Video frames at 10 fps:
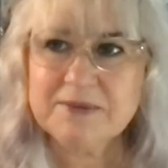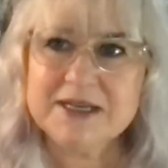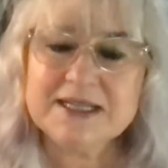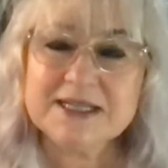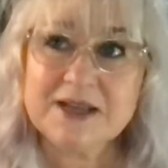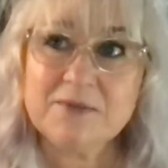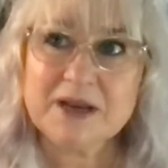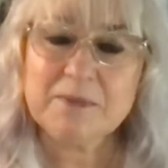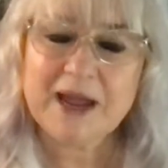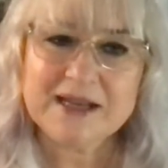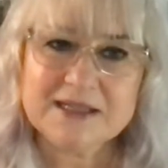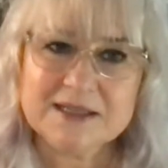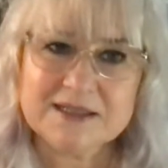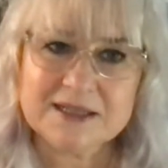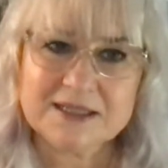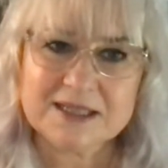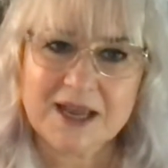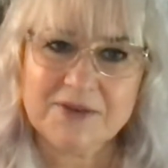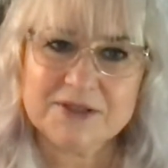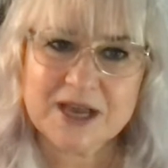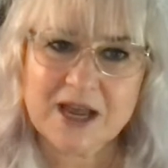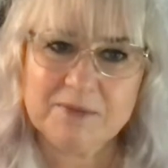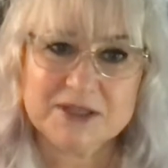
He didn't sell many paintings in his lifetime.